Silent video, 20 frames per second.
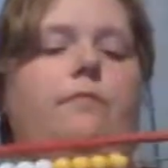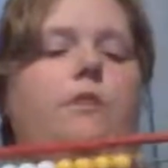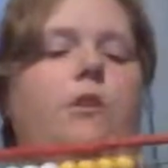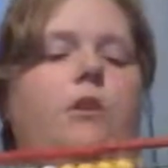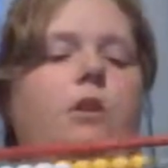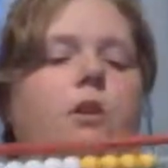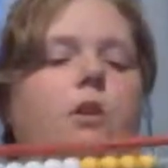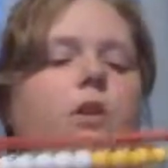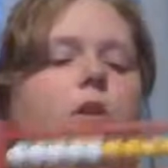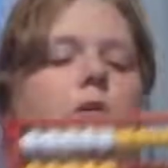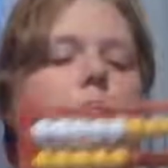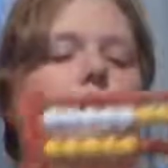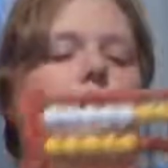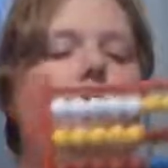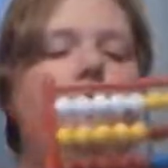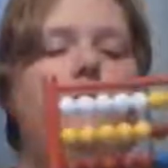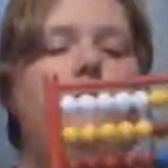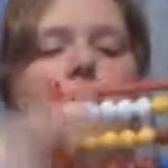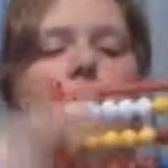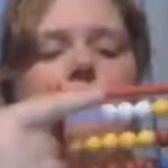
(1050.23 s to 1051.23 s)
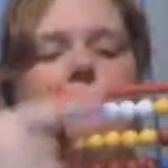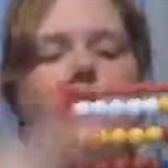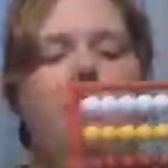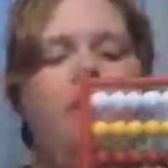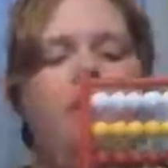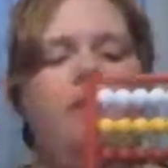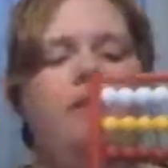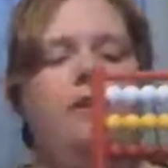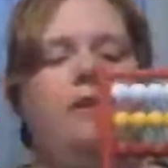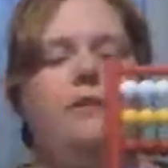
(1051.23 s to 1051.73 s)
all the way up to
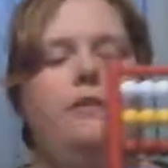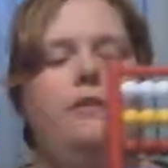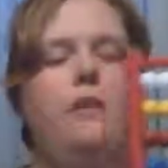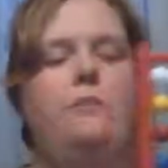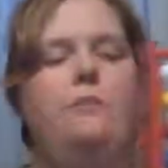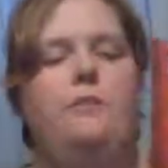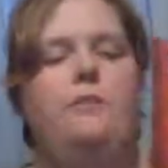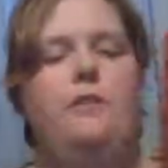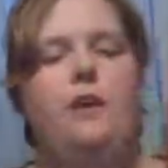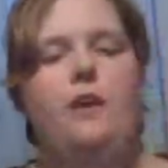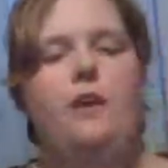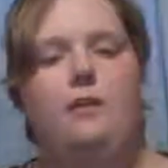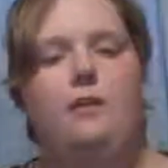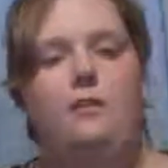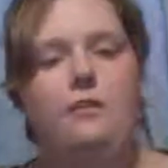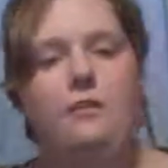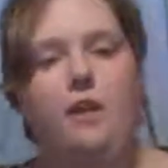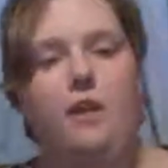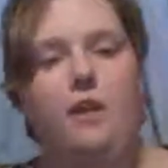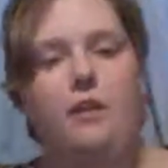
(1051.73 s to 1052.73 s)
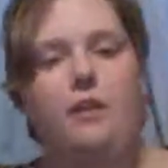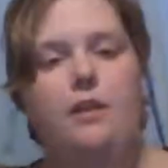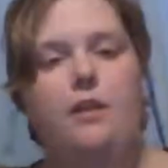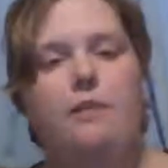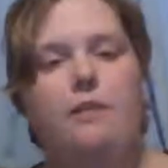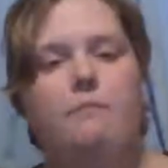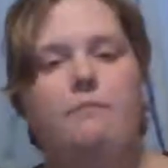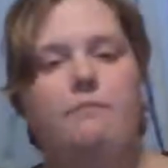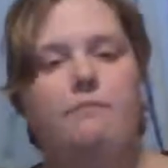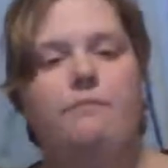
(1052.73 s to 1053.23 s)
10. 9 times 10 is
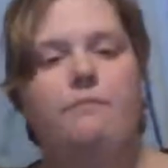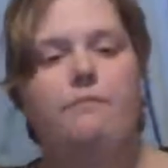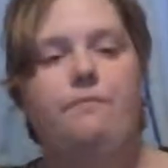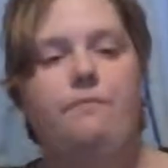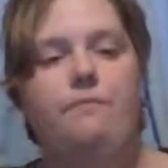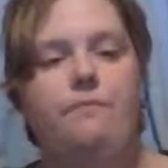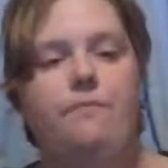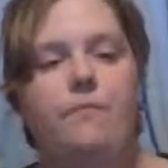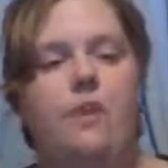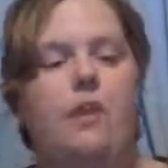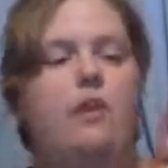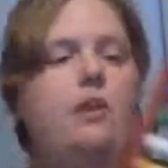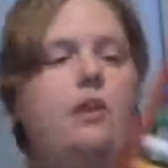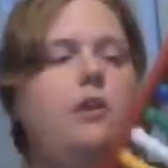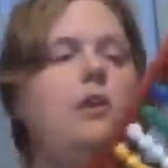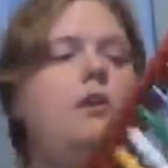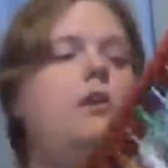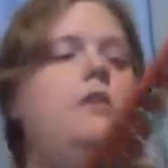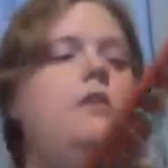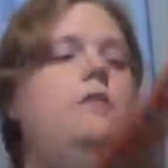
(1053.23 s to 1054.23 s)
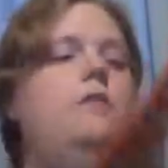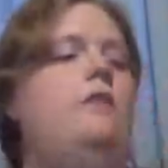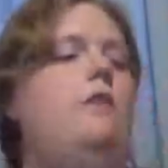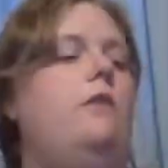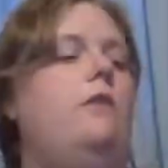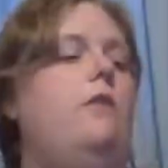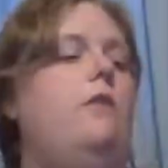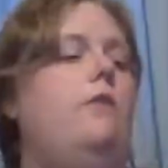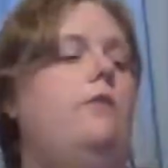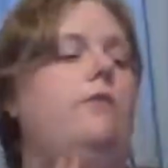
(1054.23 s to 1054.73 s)
90.
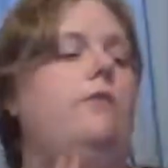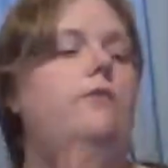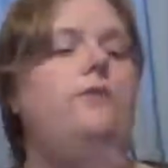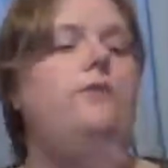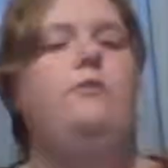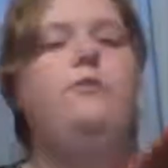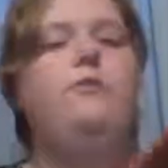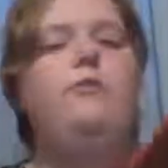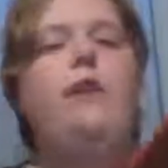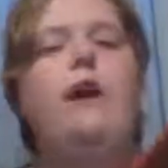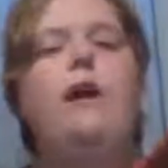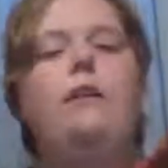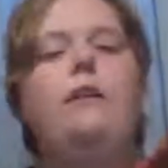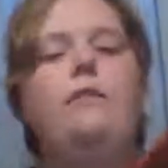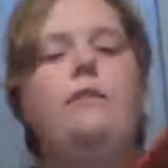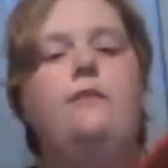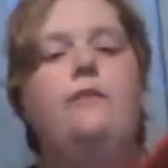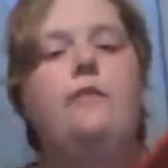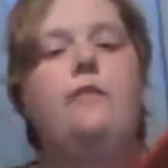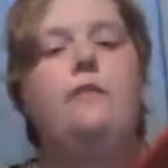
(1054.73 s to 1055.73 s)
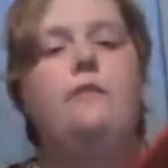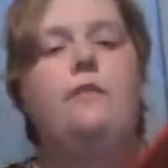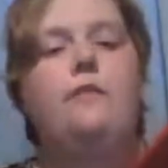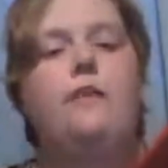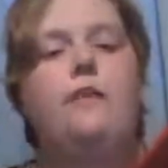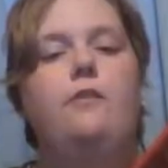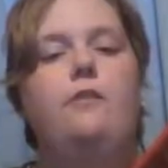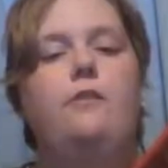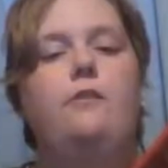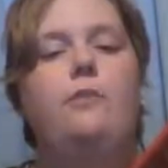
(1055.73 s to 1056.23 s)
So there's tons and tons and
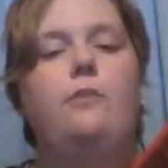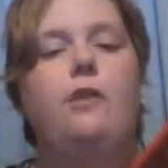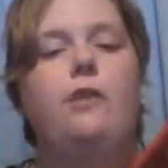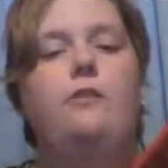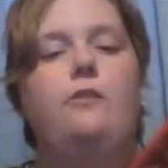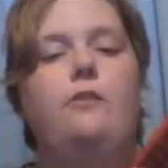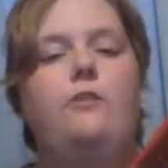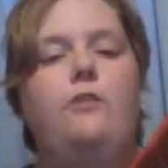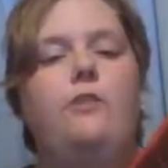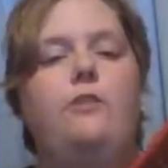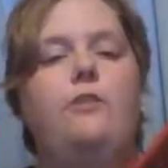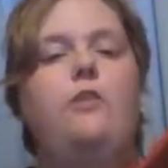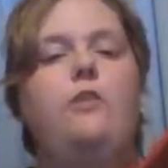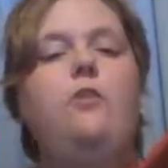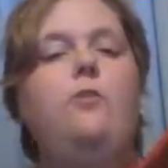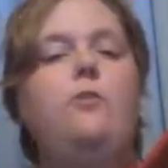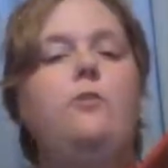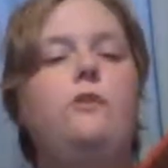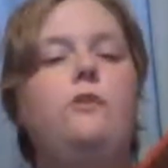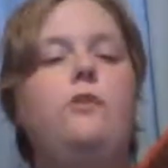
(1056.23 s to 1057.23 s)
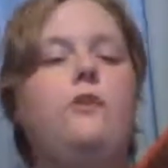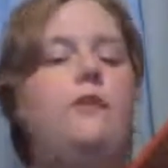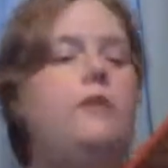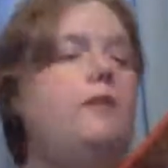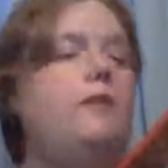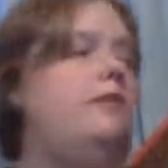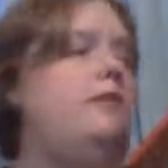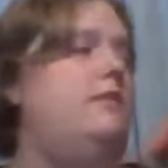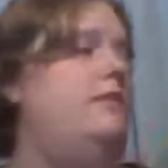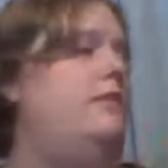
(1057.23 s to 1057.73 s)
tons of ways you can use
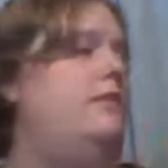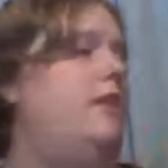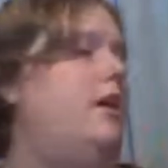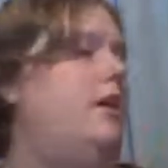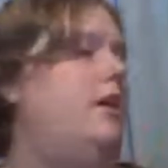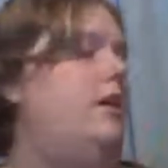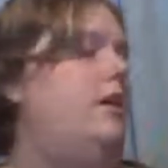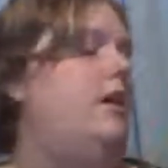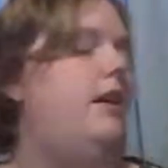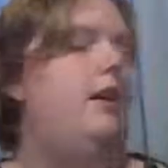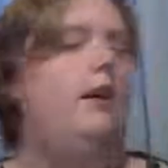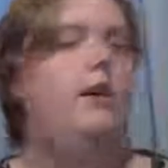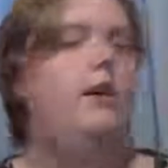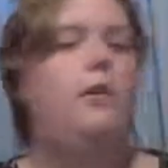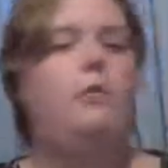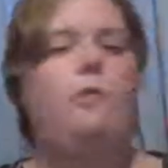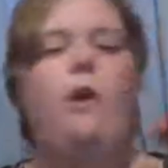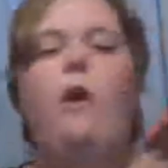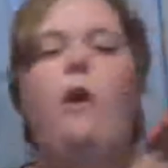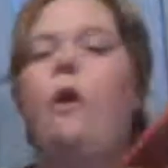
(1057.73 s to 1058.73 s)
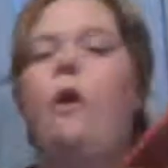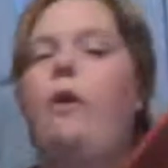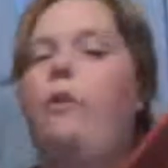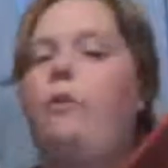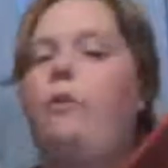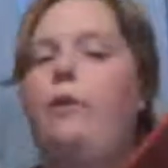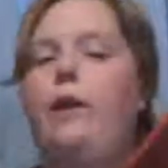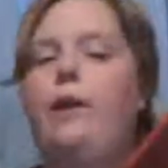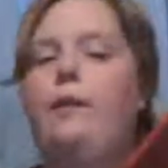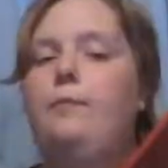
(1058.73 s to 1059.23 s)
this, all the
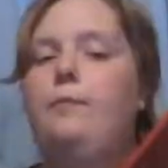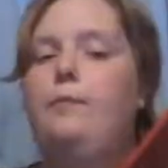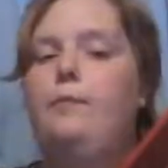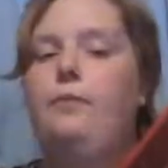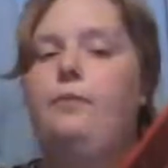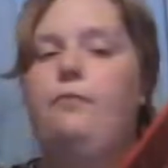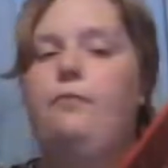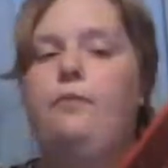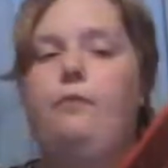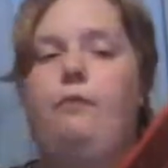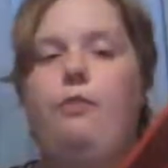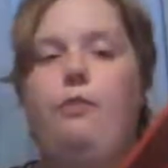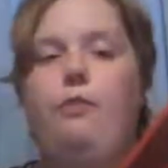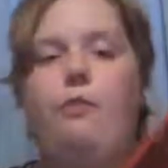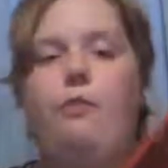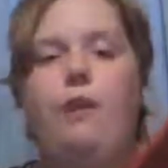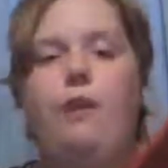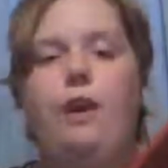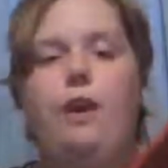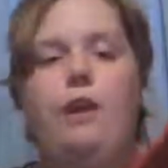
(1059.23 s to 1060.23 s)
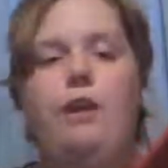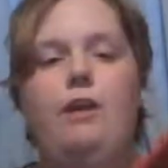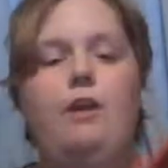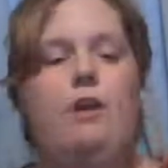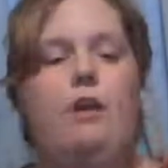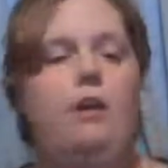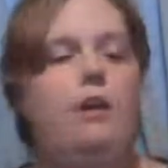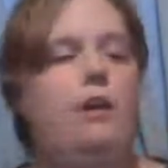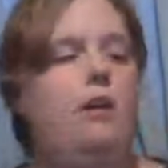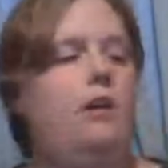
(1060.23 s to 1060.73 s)
way up through 5th
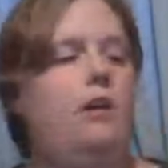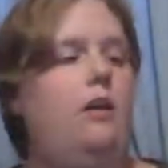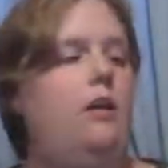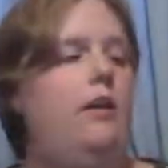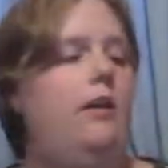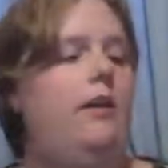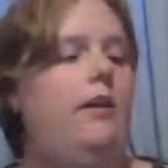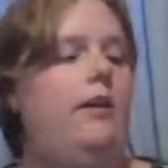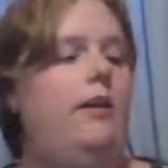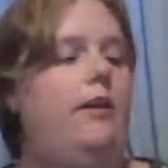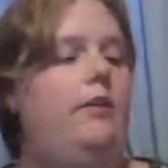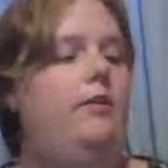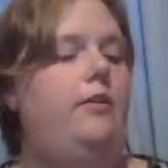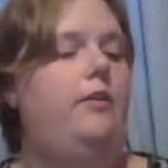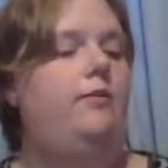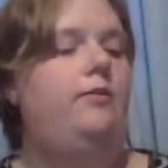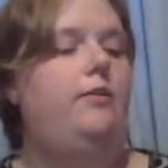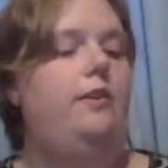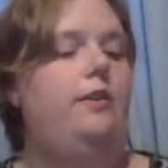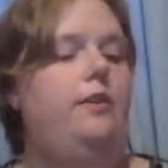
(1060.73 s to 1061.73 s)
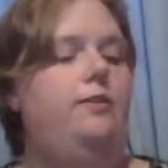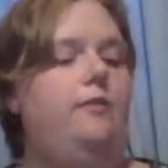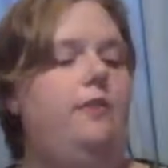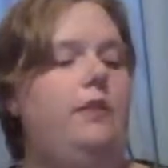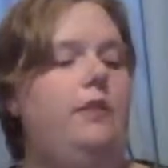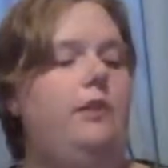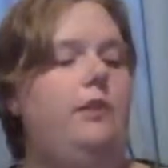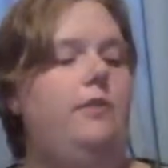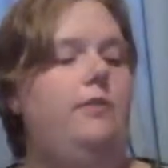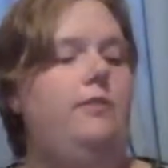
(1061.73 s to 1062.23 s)
grade. I know I've seen
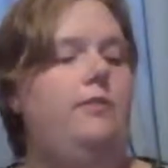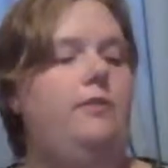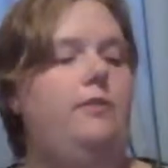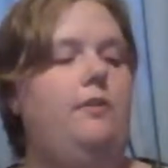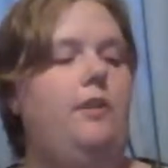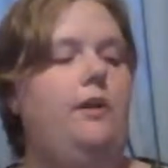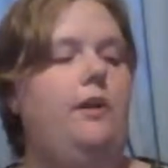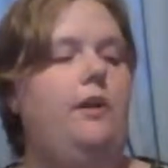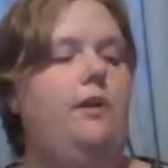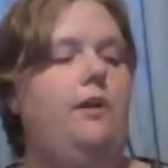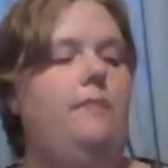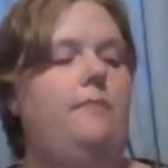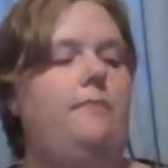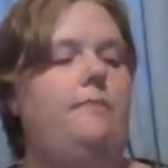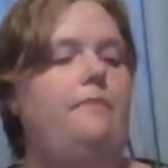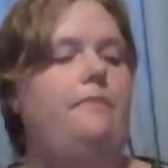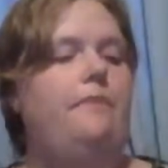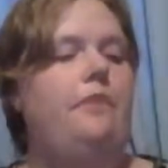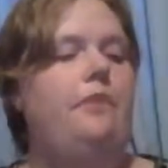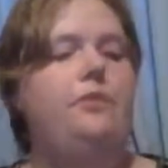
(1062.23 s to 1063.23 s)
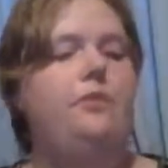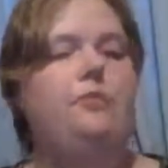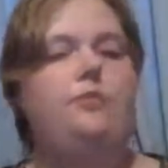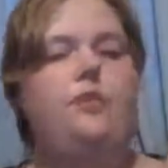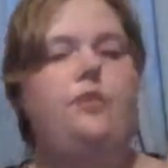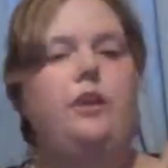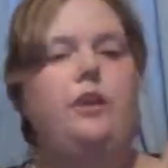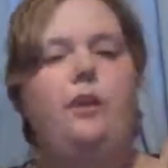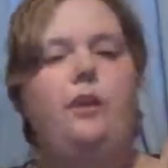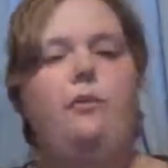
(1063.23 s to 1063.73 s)
videos
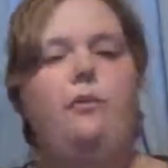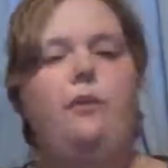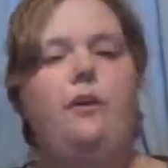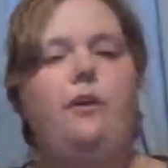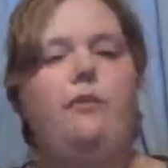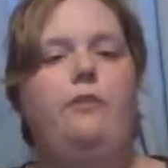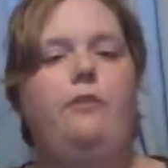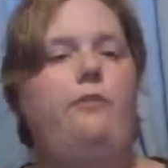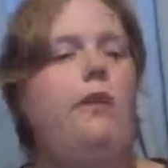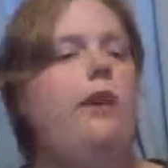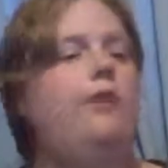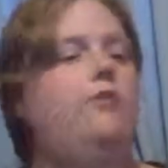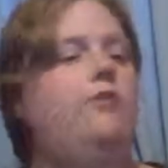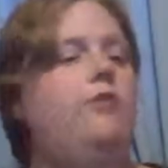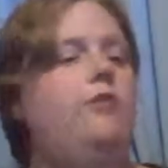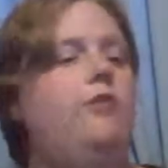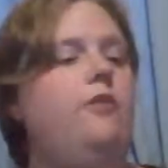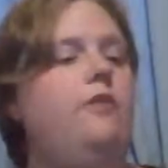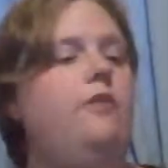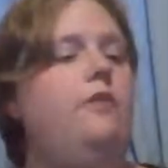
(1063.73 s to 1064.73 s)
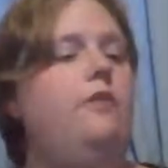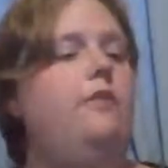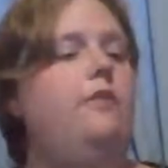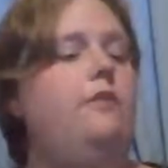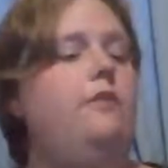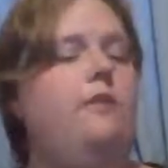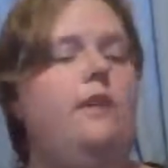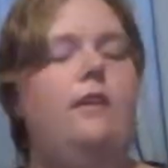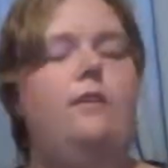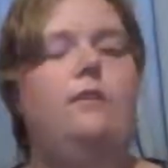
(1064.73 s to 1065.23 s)
using it with
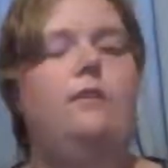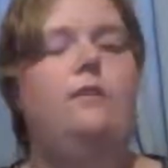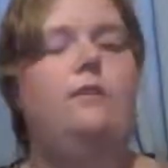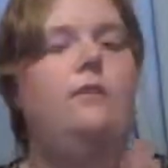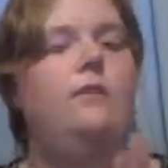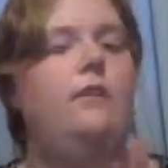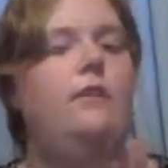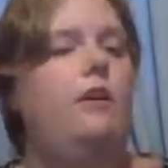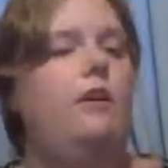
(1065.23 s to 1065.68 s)
fractions and